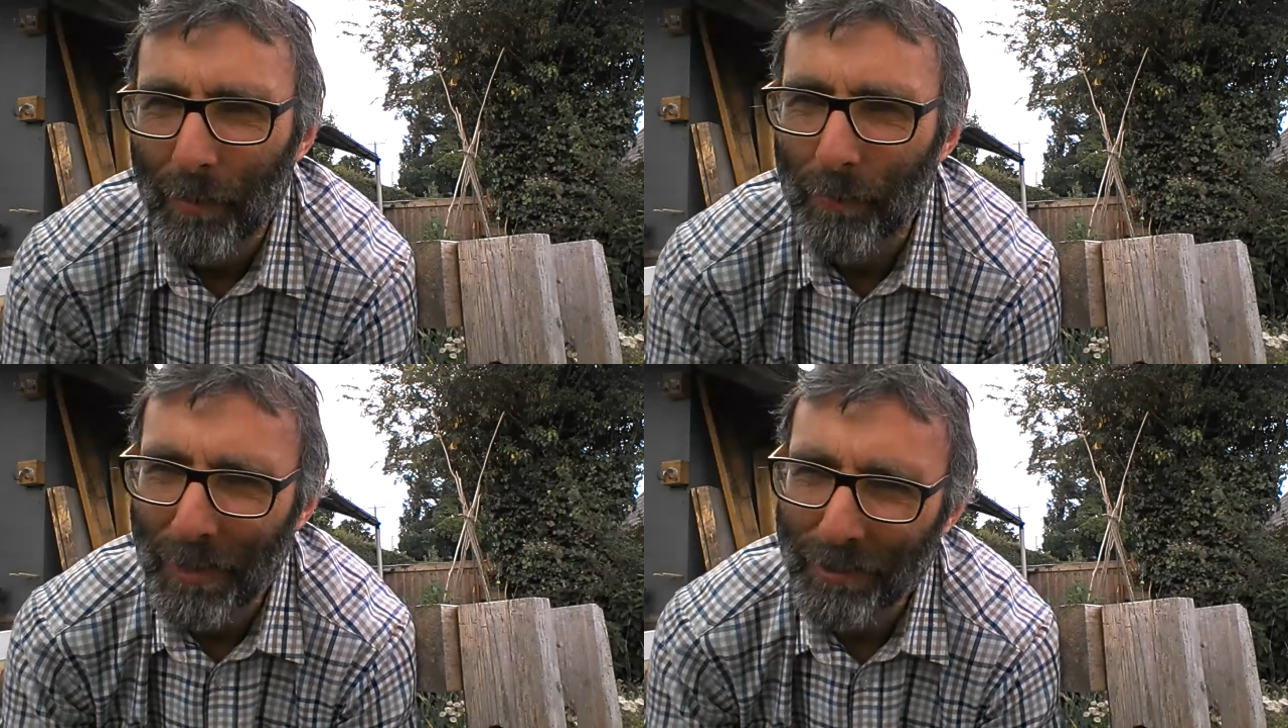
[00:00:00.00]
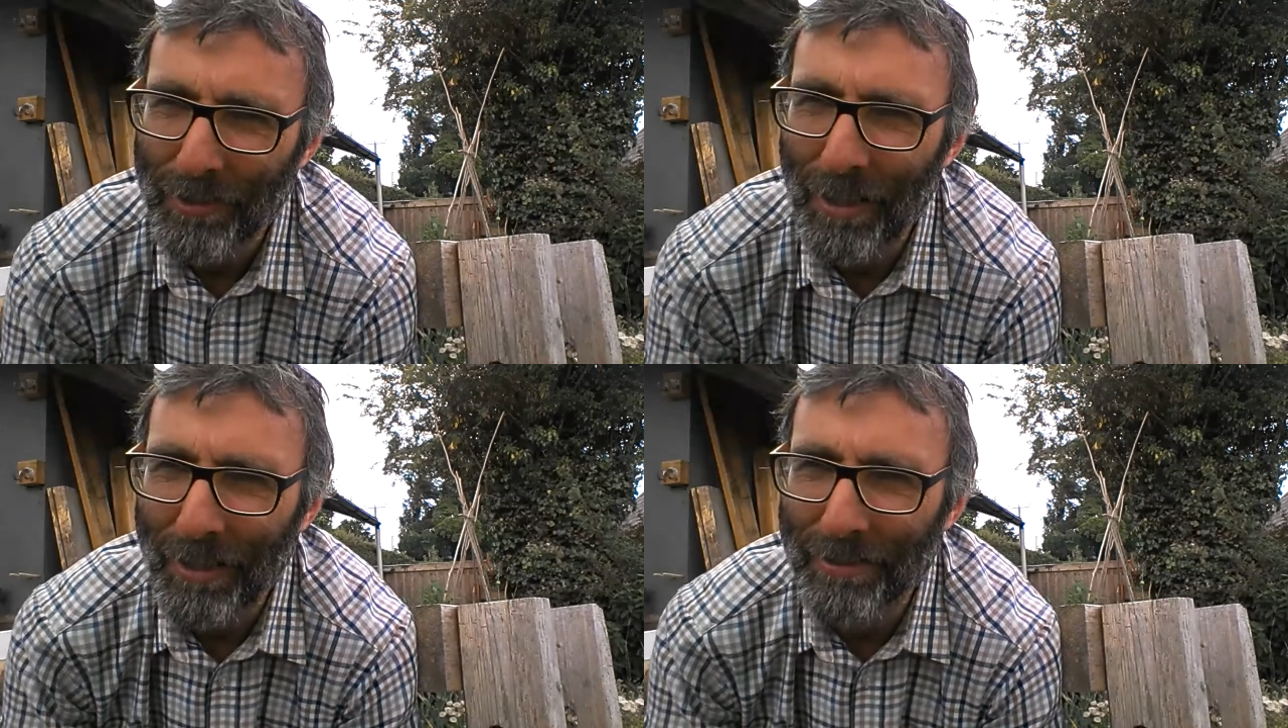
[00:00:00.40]
Bless you
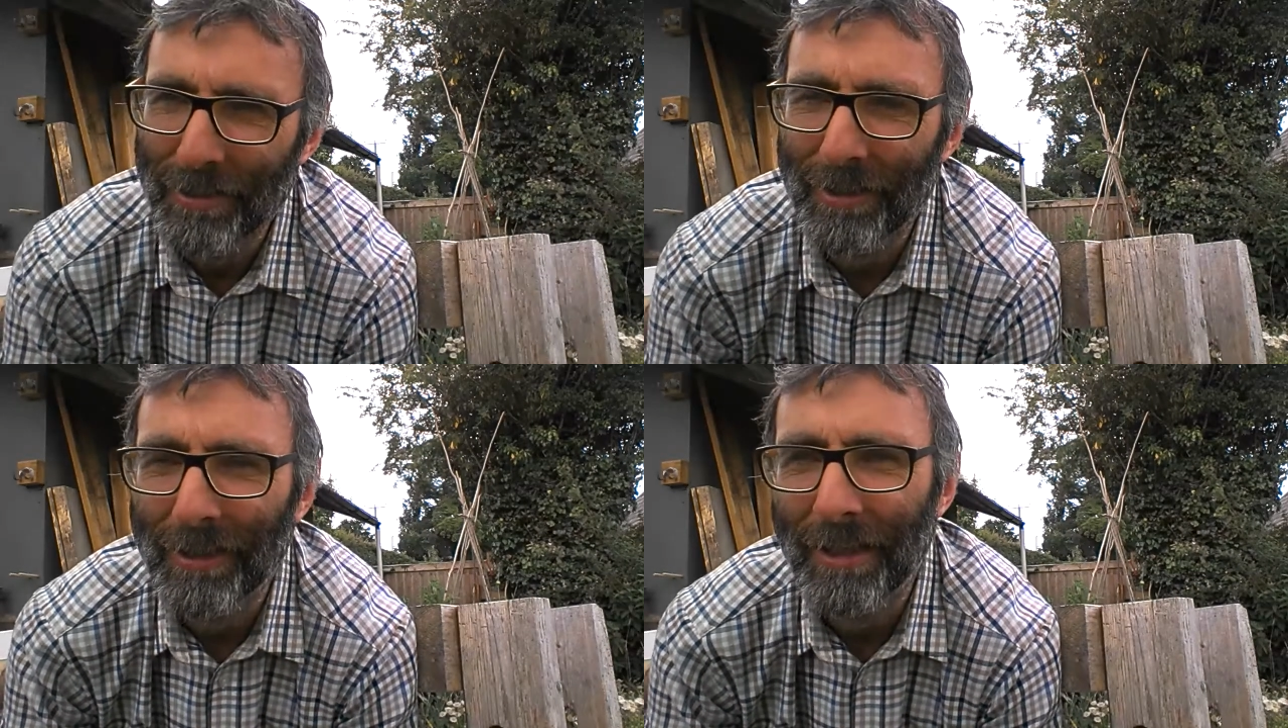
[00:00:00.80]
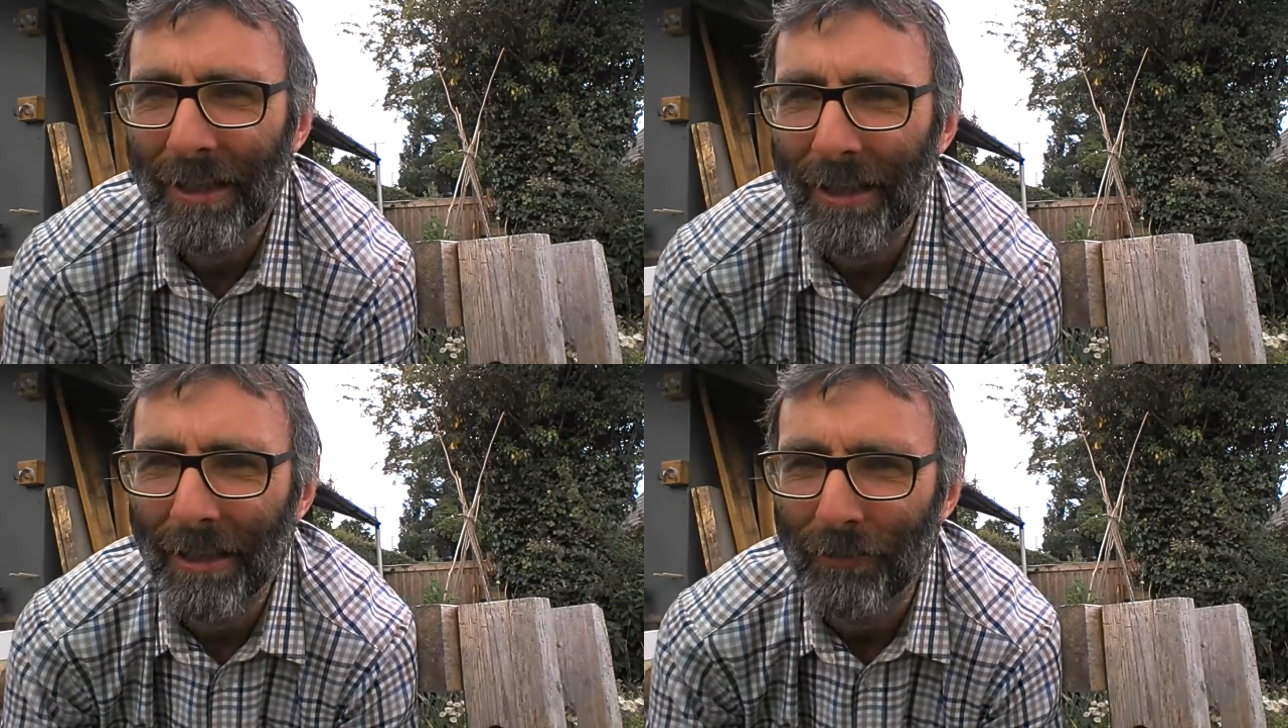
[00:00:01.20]
guys.
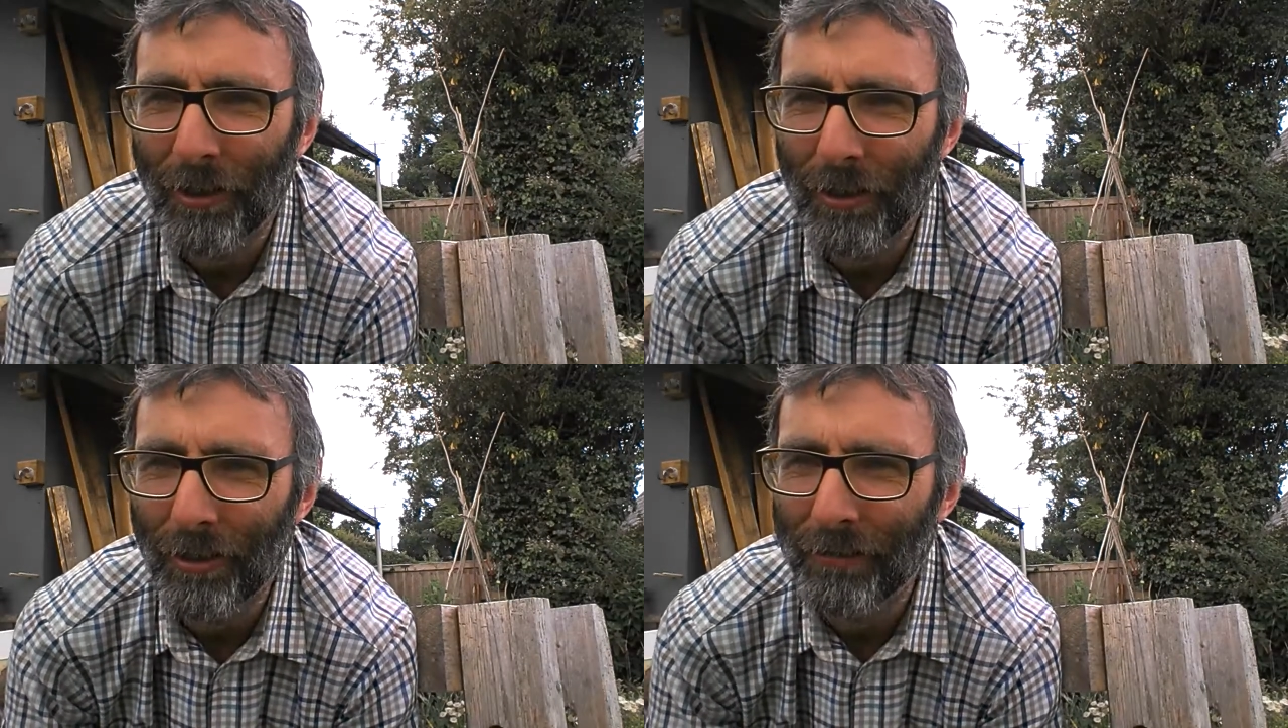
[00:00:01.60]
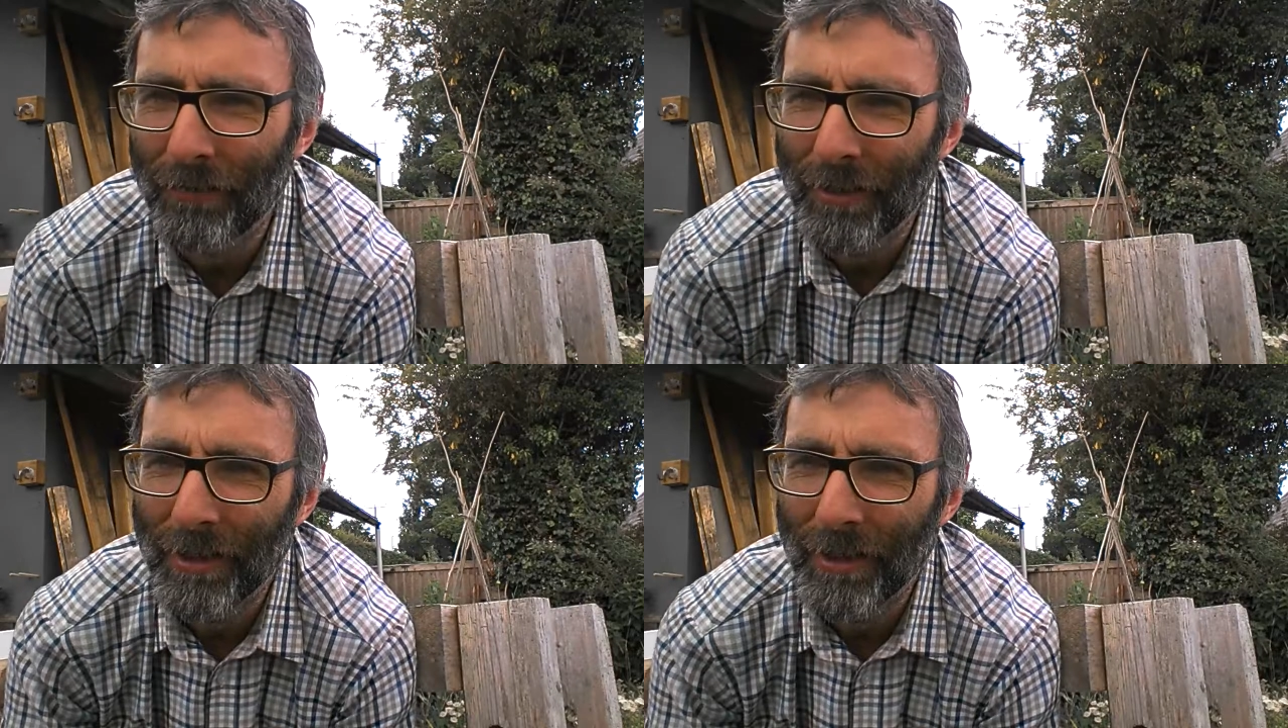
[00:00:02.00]
I've got a lot of